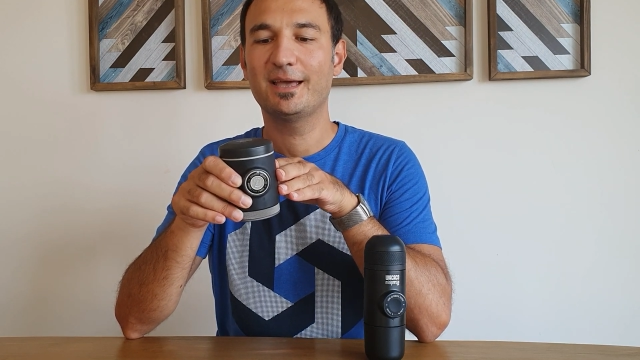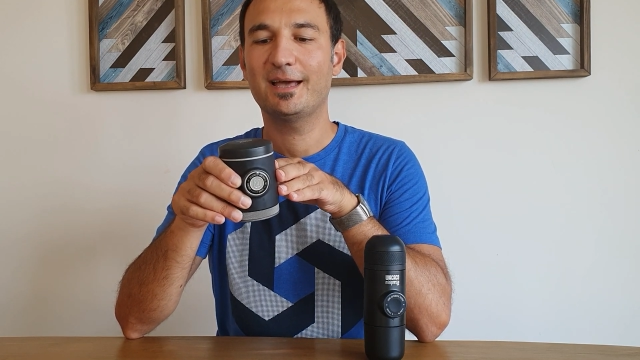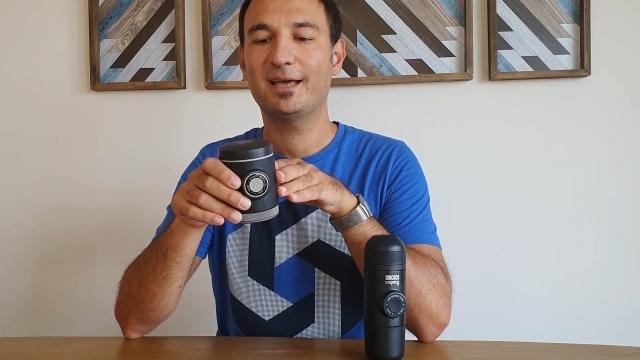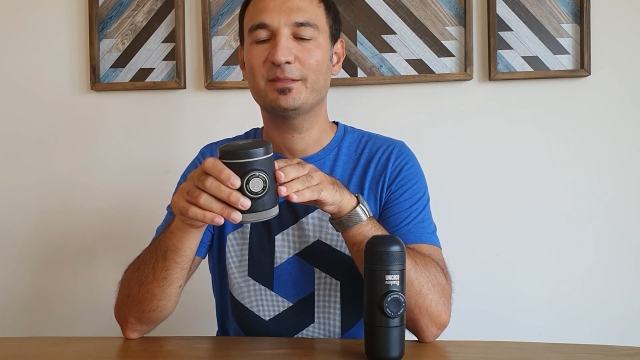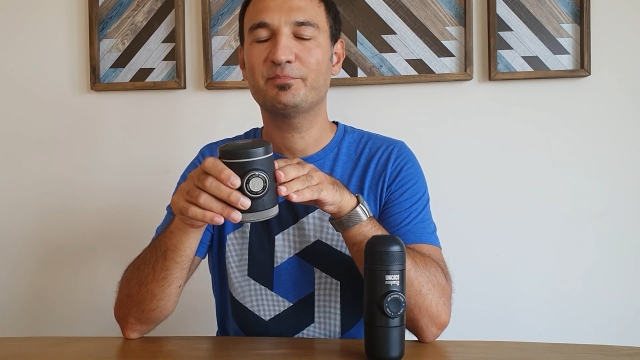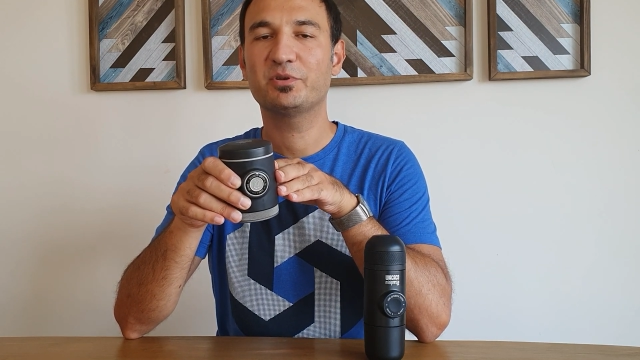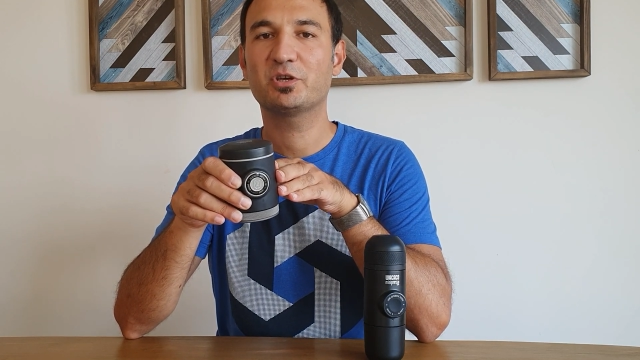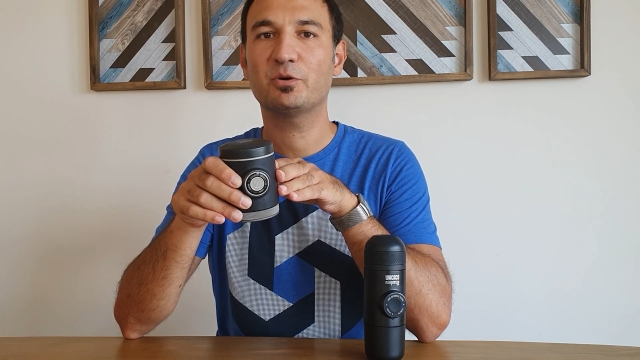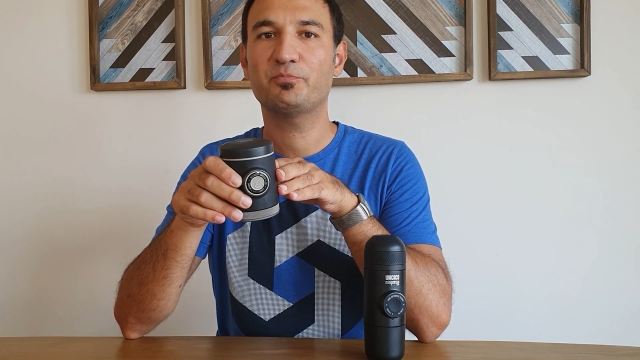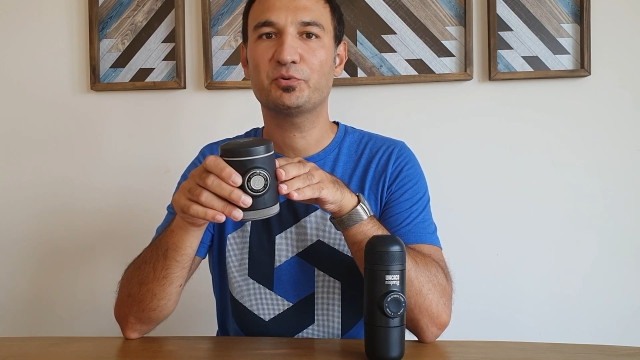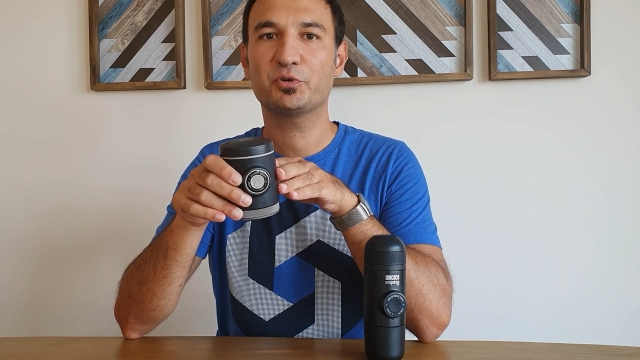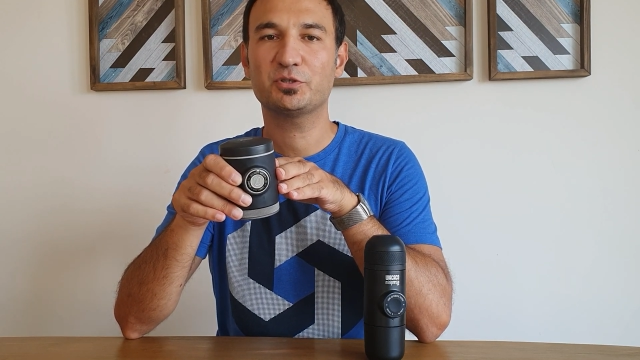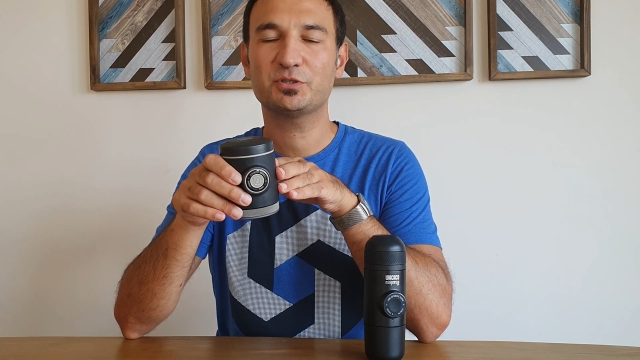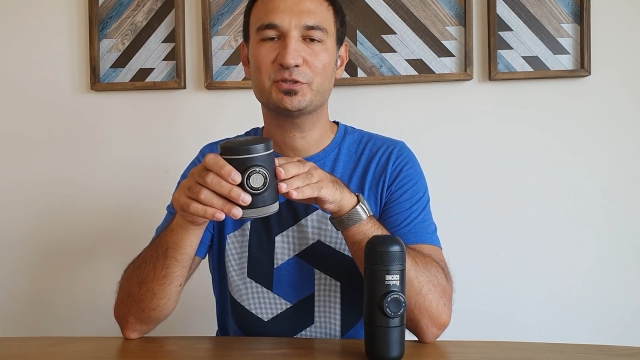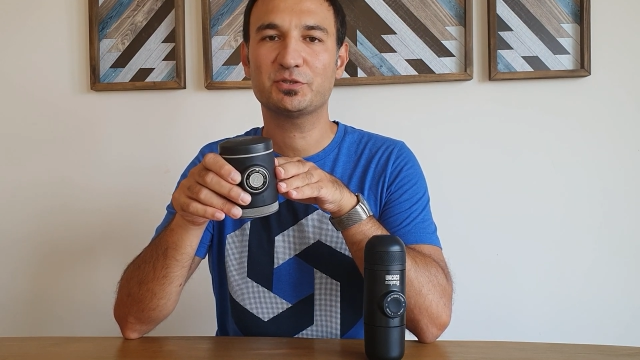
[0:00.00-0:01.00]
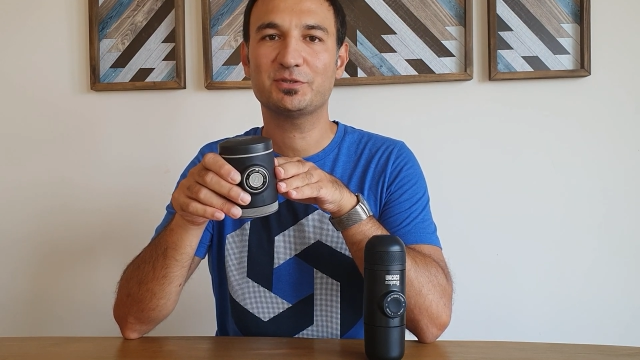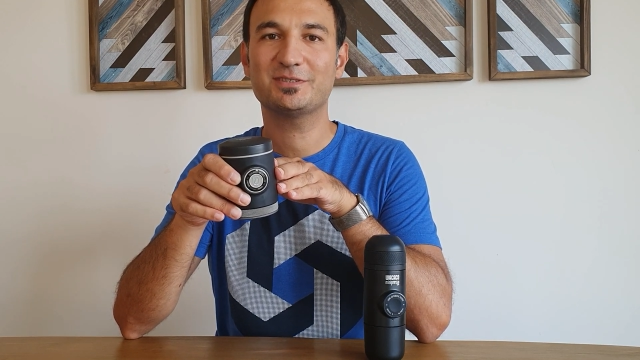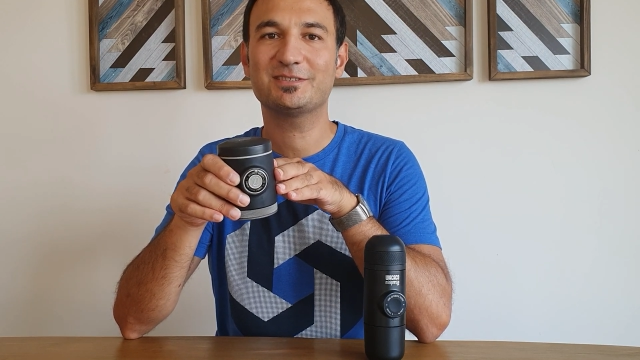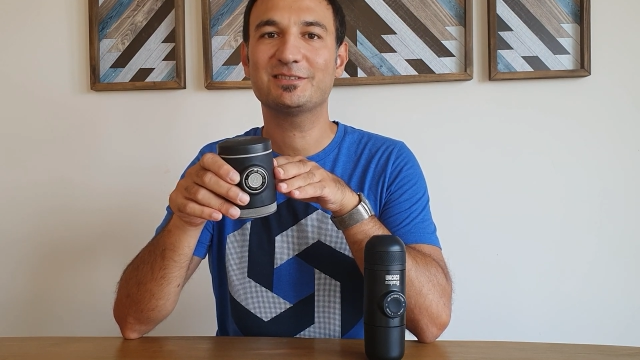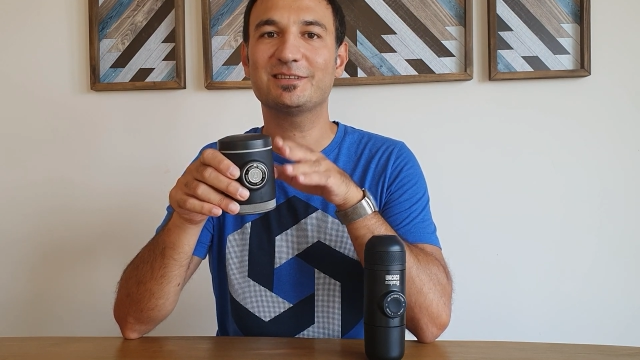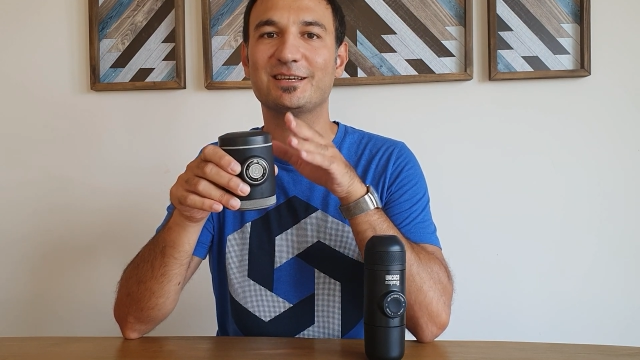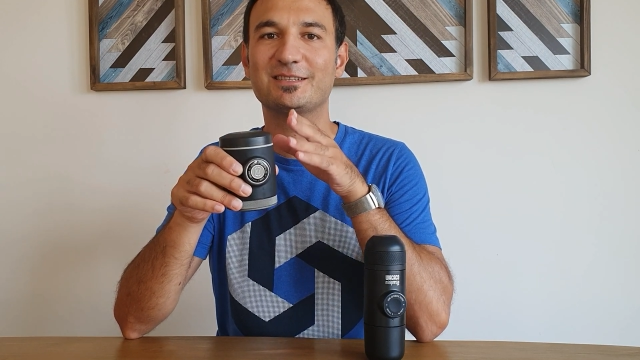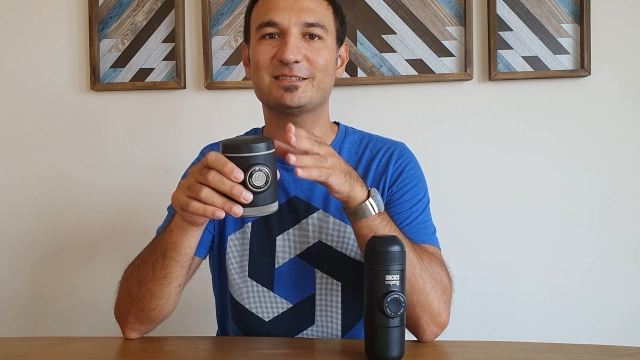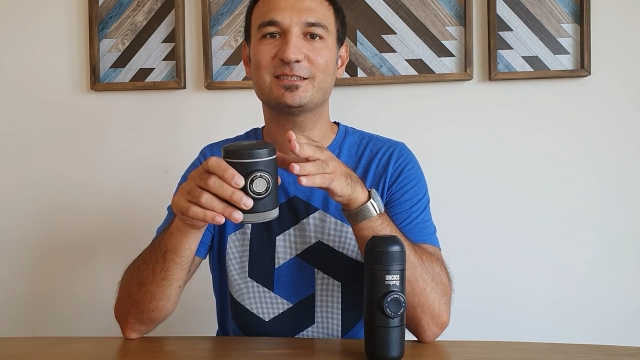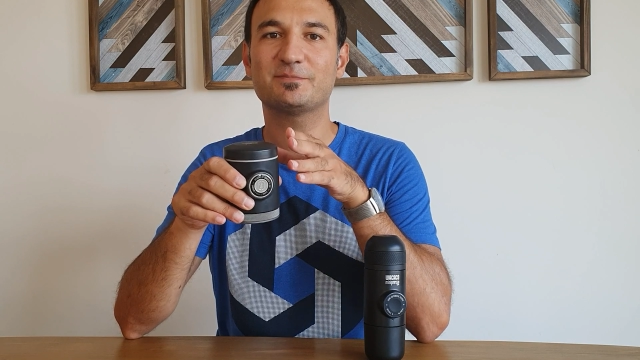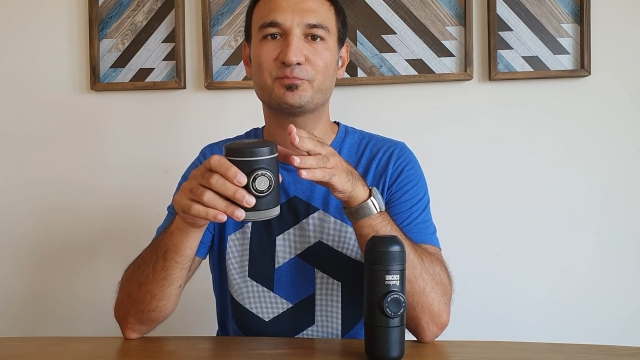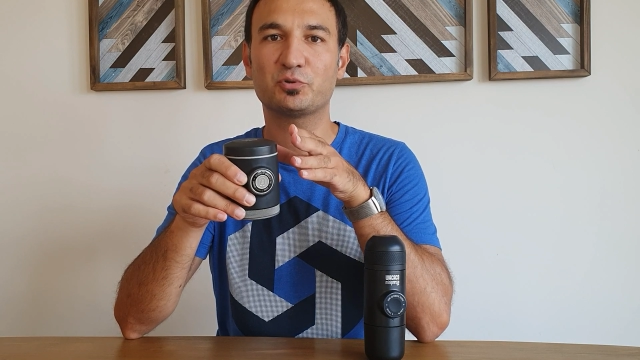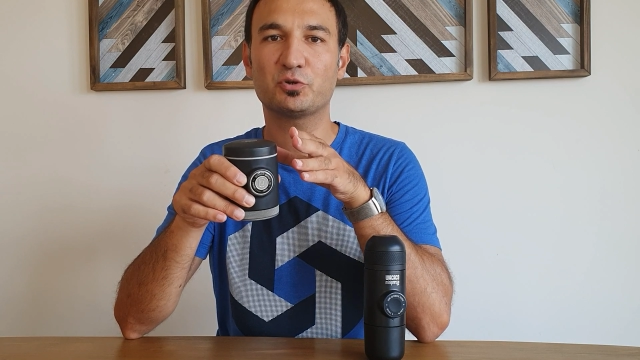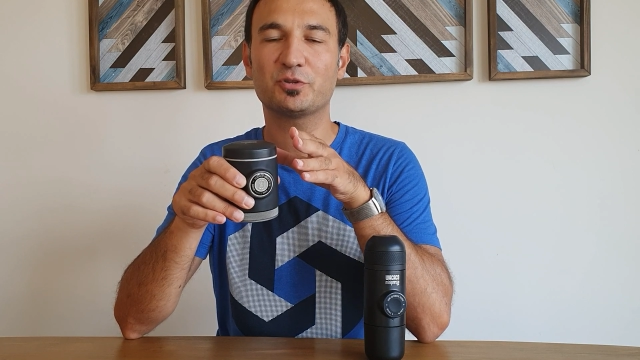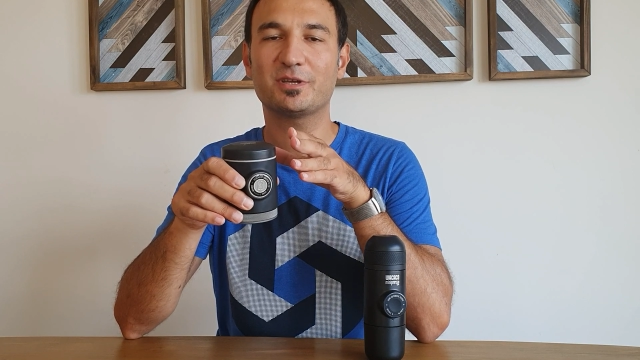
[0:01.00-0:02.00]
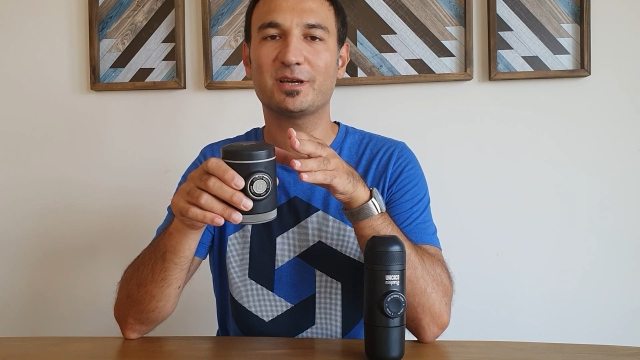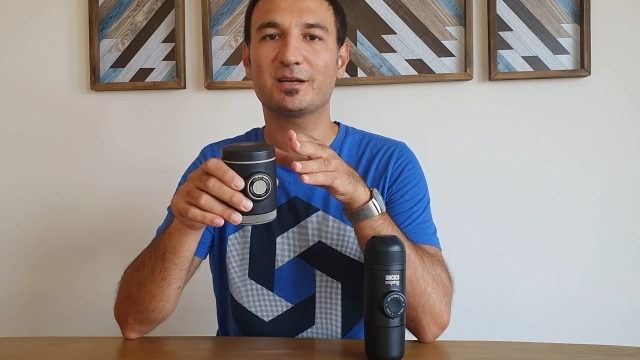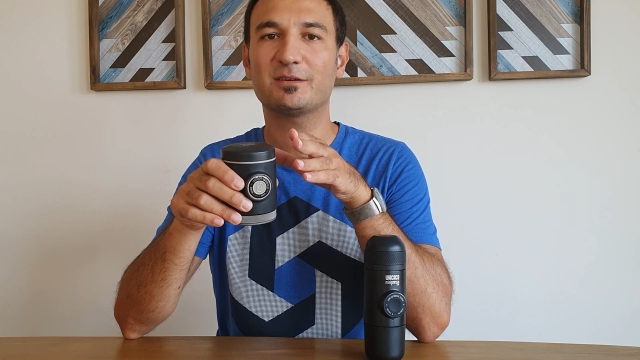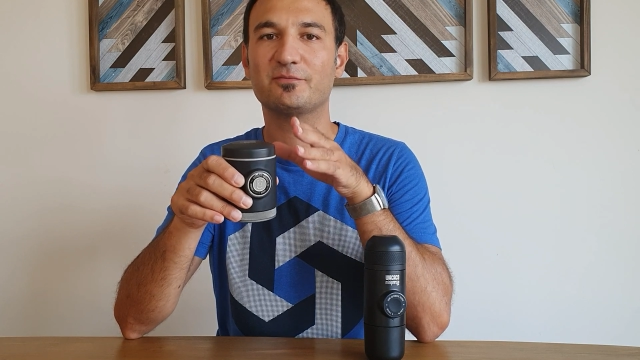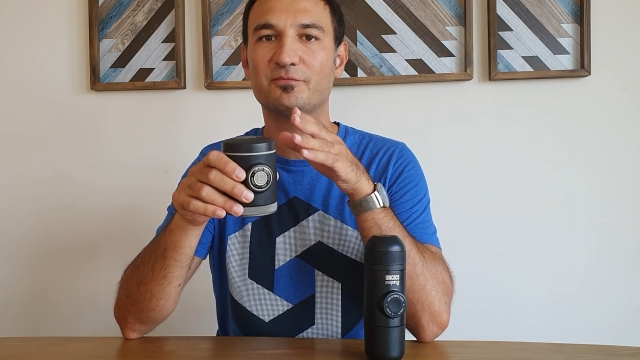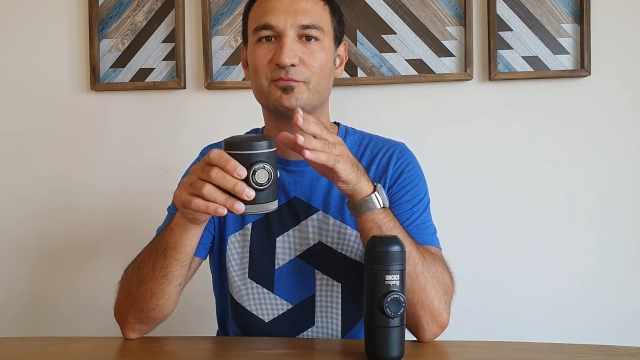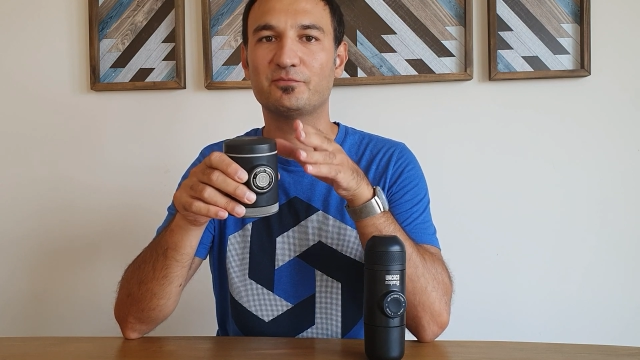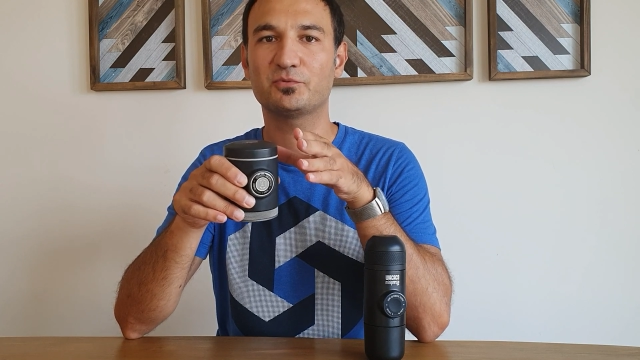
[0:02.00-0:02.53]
and Picopresso is the latest product